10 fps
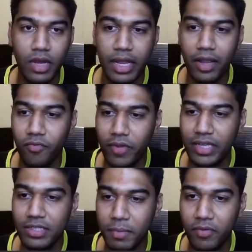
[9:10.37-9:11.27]
again, very
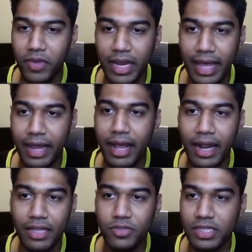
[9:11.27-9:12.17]
simply, we are here, and
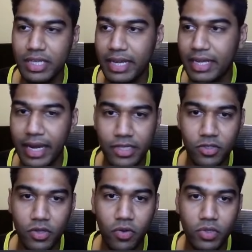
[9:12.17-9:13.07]
as you can see, it connects to
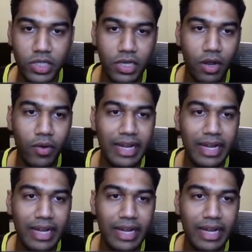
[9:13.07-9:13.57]
the Google Sheet account.